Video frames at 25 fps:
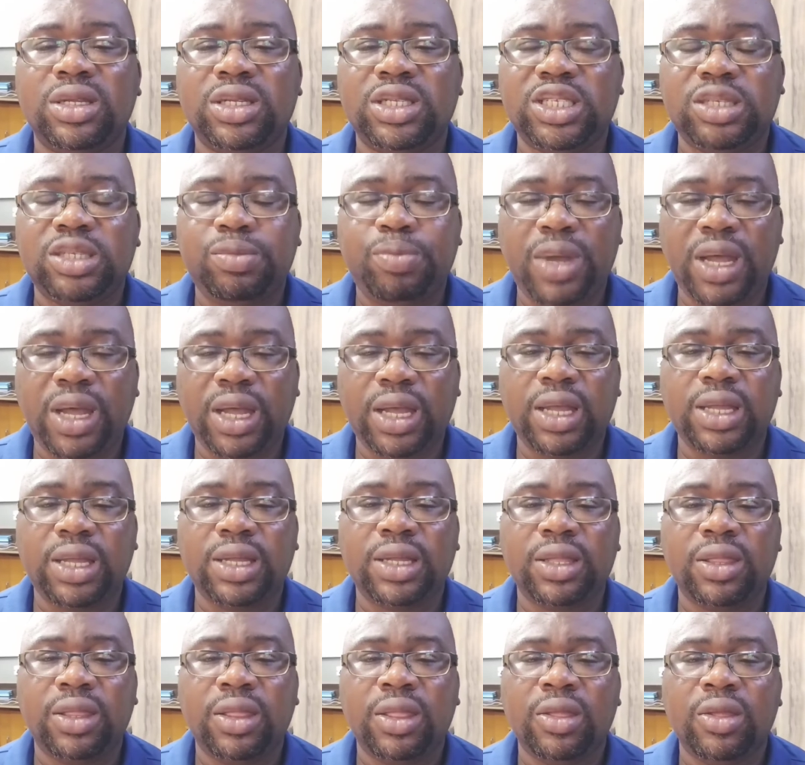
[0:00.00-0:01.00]
spark,
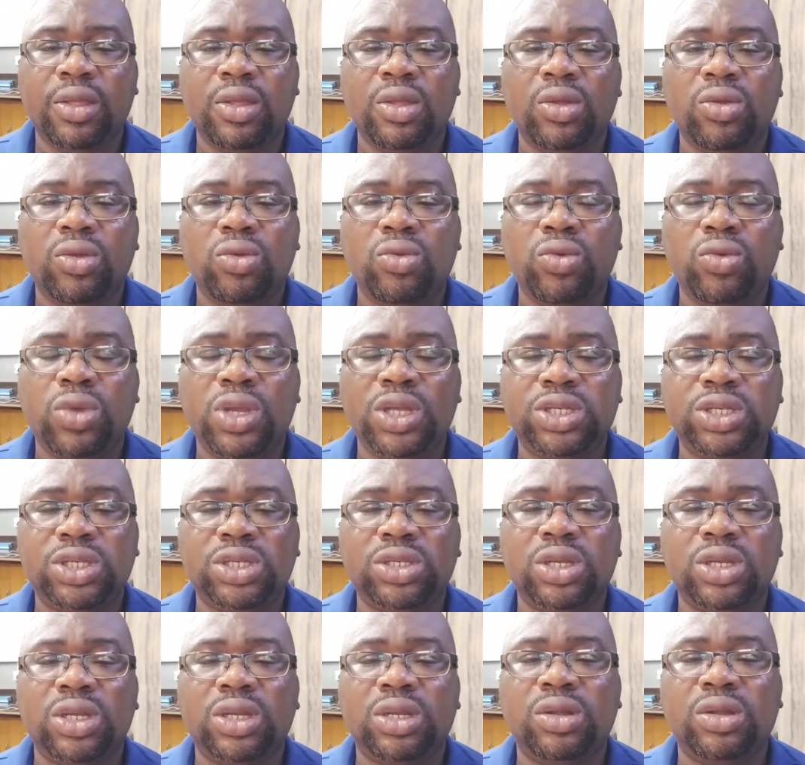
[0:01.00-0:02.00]

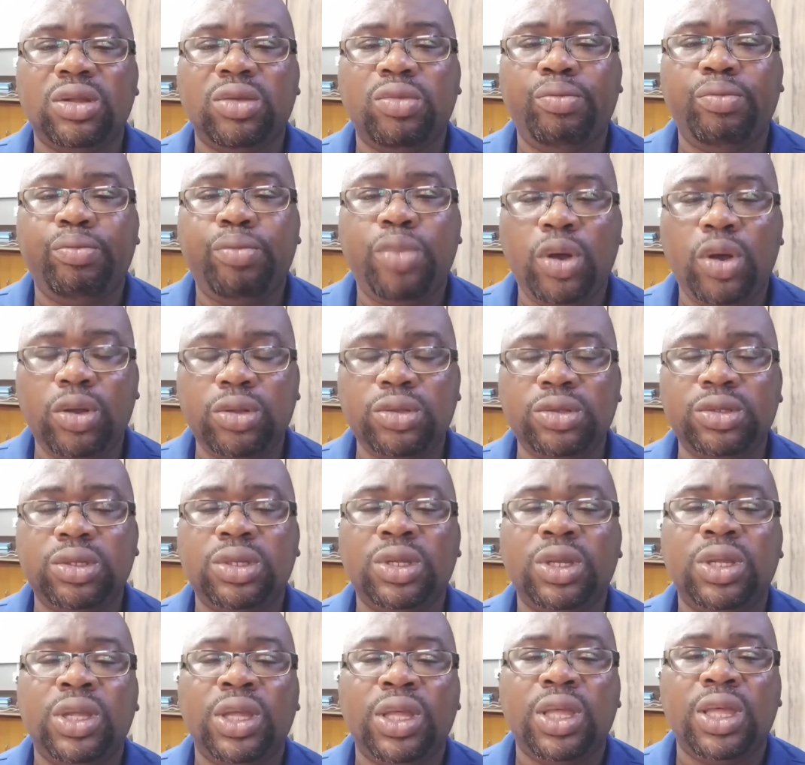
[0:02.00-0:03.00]
which burn
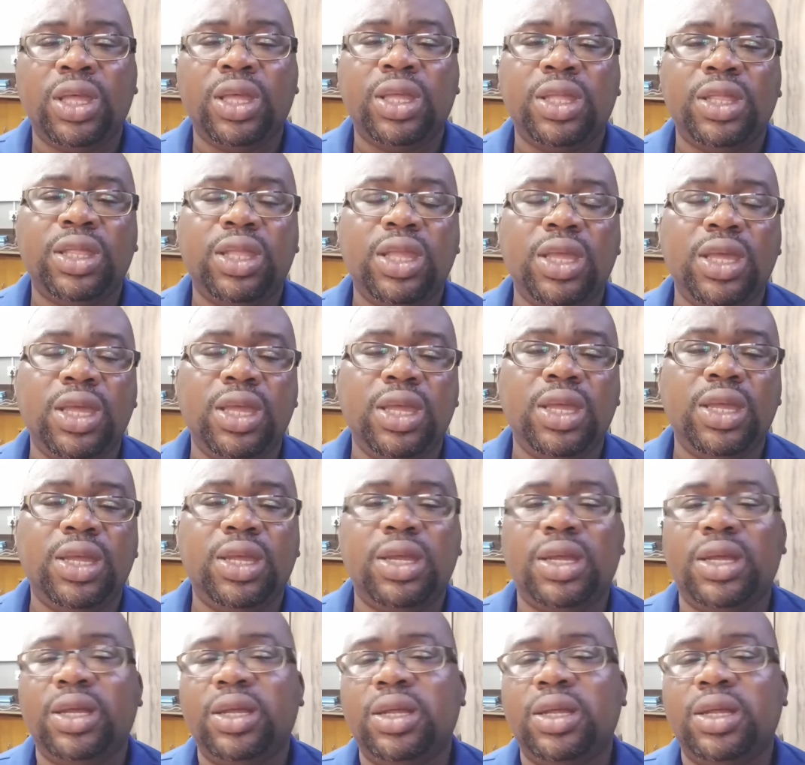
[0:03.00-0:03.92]
the